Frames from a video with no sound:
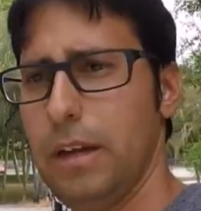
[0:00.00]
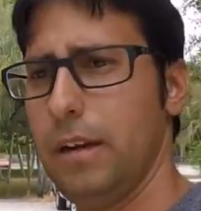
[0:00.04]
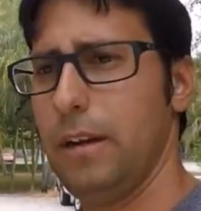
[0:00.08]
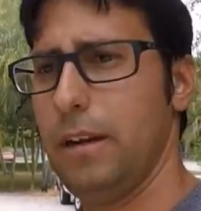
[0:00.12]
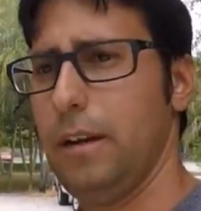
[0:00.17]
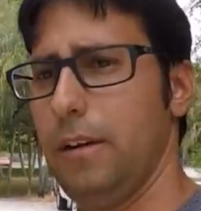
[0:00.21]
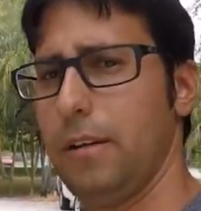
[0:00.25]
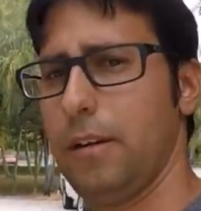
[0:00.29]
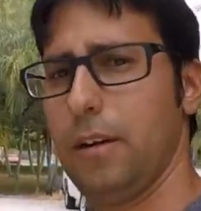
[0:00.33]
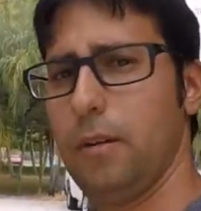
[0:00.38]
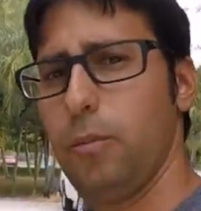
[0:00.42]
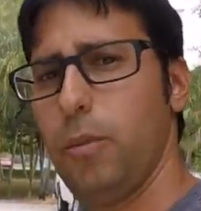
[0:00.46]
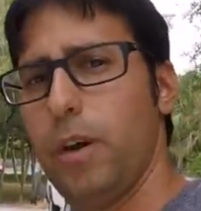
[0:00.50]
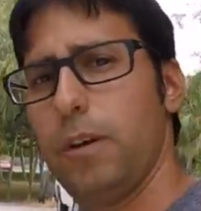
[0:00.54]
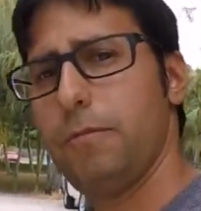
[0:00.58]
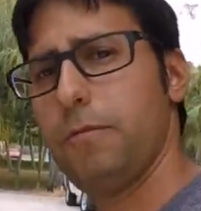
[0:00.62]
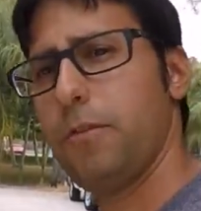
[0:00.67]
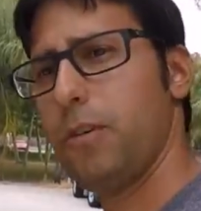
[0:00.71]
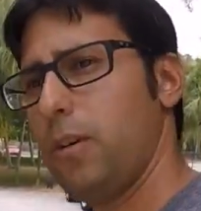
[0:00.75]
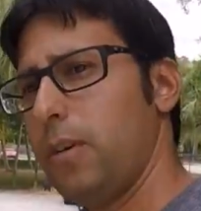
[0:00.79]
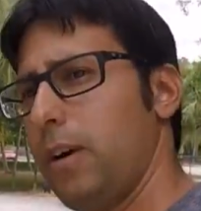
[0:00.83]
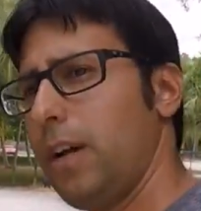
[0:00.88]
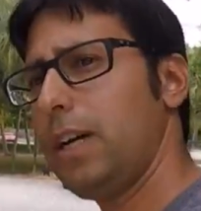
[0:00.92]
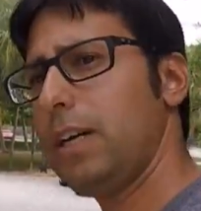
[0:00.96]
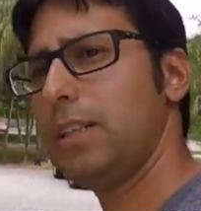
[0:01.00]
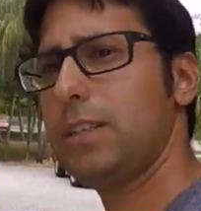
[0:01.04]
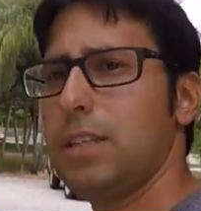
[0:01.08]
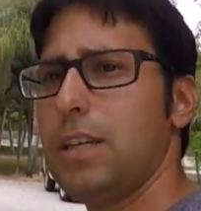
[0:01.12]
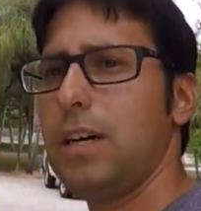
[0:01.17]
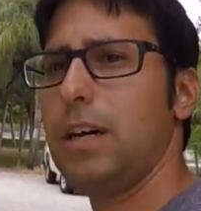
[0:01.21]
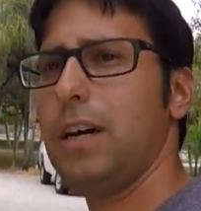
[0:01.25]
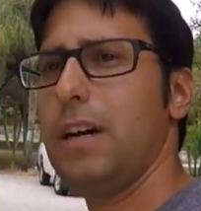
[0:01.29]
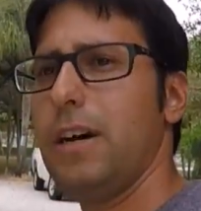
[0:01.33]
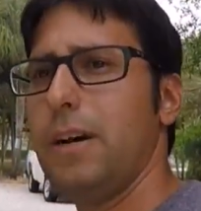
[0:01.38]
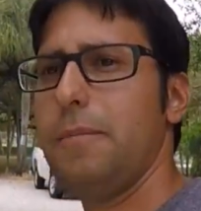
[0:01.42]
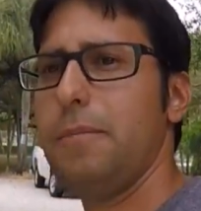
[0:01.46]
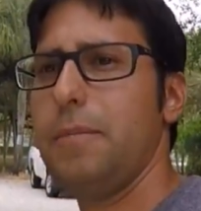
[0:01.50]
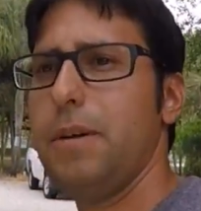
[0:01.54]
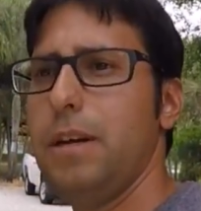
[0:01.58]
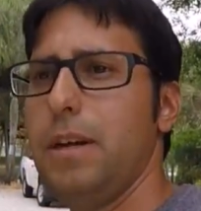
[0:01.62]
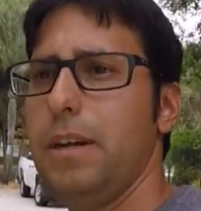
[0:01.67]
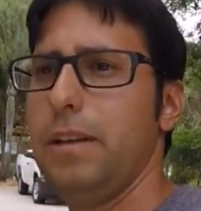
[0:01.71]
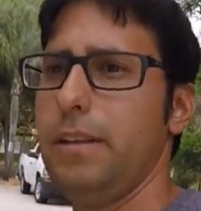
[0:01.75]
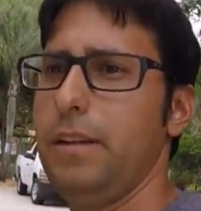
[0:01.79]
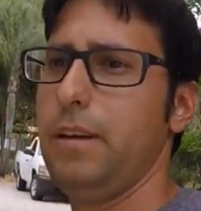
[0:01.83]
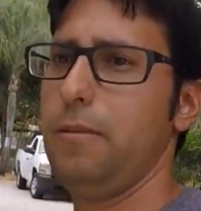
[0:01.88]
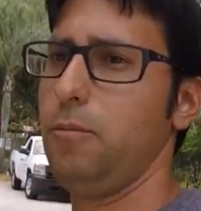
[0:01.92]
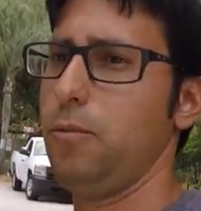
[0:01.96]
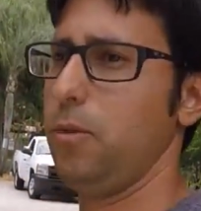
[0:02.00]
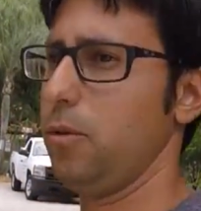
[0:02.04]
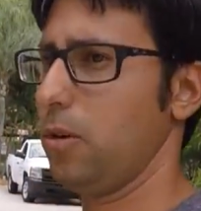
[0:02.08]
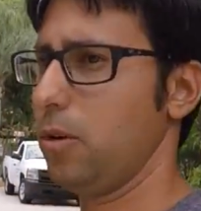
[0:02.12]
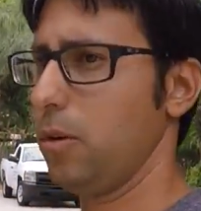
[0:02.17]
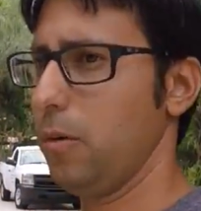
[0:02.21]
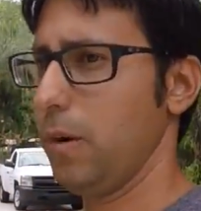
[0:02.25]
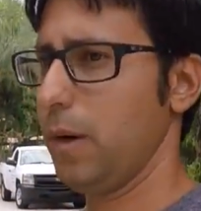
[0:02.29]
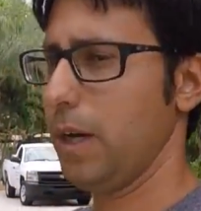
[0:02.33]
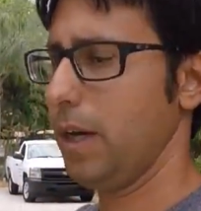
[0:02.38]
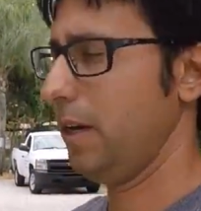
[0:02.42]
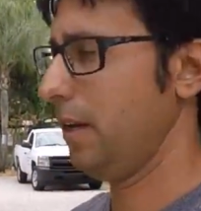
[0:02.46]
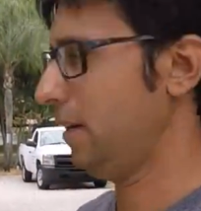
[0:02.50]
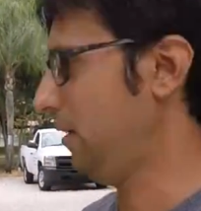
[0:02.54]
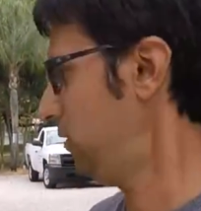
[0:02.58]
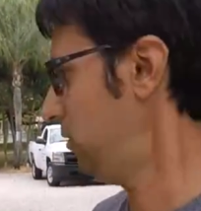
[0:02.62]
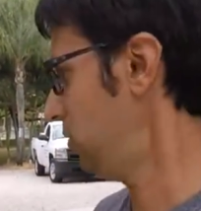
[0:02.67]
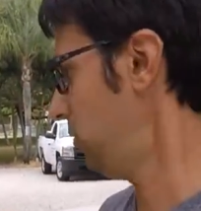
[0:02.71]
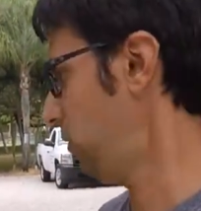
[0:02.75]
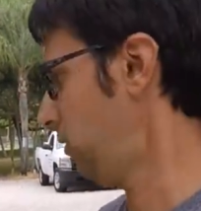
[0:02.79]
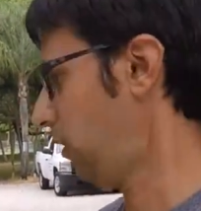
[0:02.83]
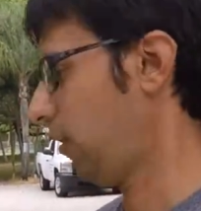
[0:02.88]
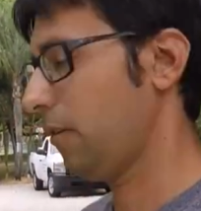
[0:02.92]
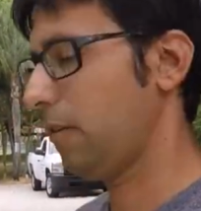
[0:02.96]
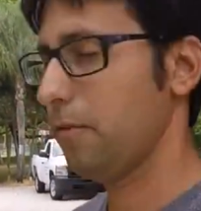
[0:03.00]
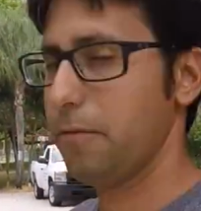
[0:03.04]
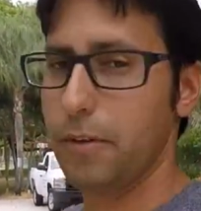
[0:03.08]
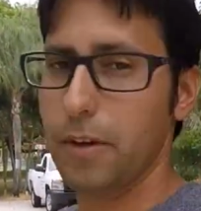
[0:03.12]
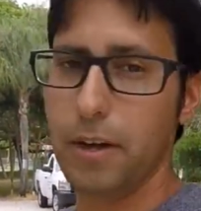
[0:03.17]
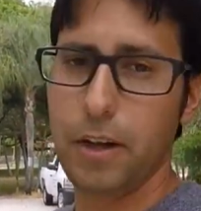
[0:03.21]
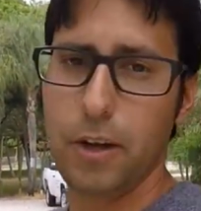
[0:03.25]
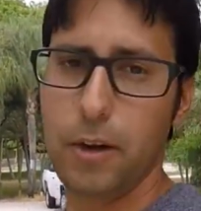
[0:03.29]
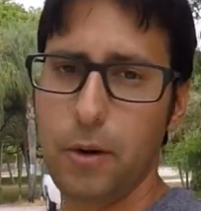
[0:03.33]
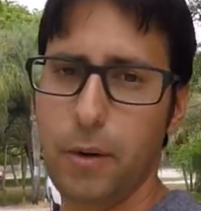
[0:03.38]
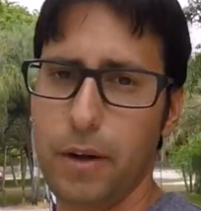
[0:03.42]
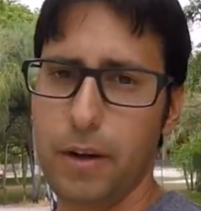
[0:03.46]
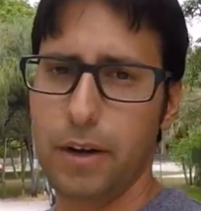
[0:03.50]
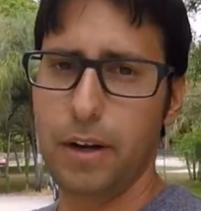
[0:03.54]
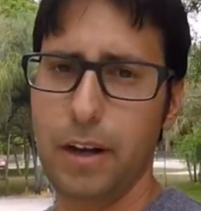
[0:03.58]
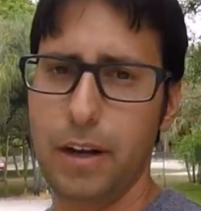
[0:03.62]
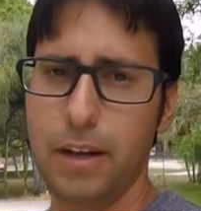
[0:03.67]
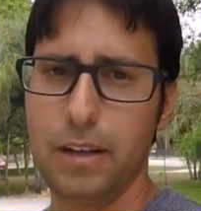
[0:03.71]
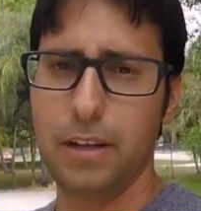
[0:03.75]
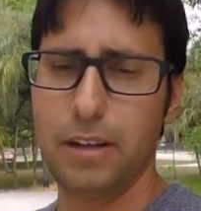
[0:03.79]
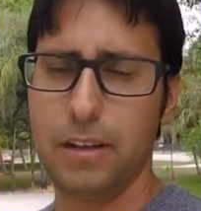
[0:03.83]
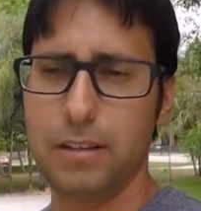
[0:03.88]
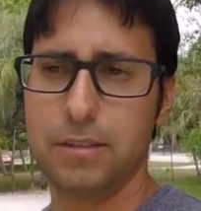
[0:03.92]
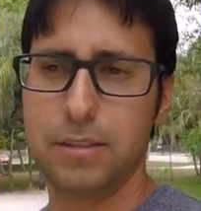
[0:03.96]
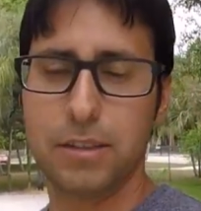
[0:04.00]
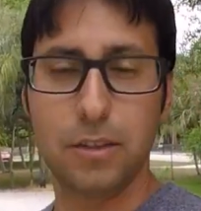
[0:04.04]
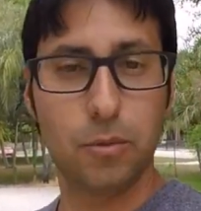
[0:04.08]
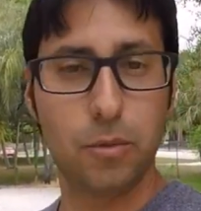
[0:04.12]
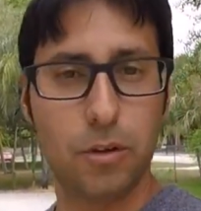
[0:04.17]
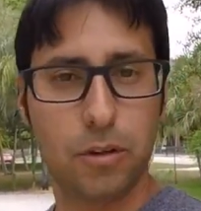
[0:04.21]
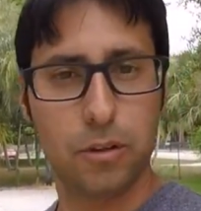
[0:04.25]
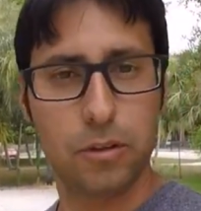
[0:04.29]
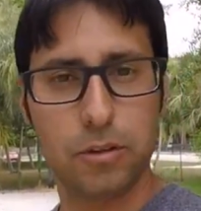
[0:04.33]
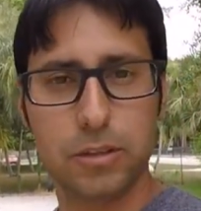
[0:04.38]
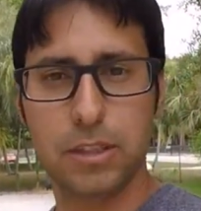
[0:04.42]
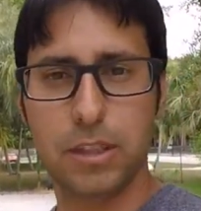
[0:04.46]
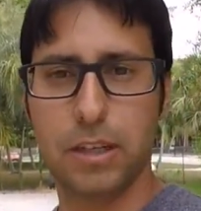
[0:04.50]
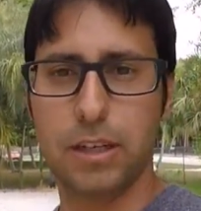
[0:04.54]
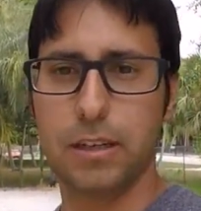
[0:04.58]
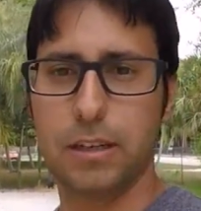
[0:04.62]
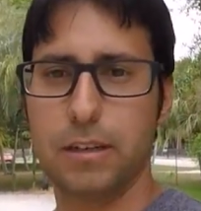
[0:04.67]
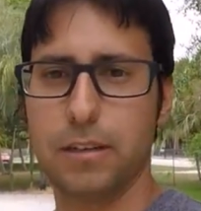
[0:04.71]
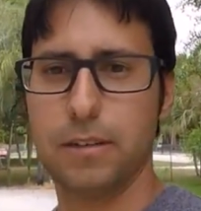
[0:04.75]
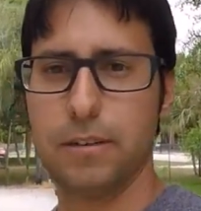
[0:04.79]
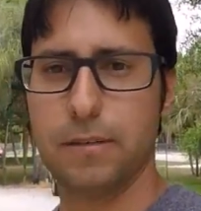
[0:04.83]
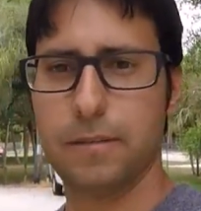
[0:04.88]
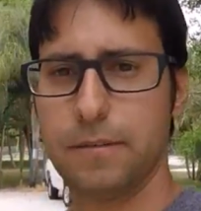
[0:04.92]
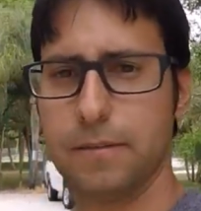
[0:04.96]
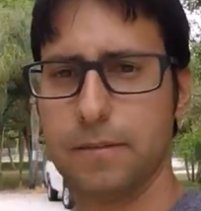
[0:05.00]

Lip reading: Now I'm gonna wait for nighttime and then we'll go ahead and do another video at night and see what it looks like.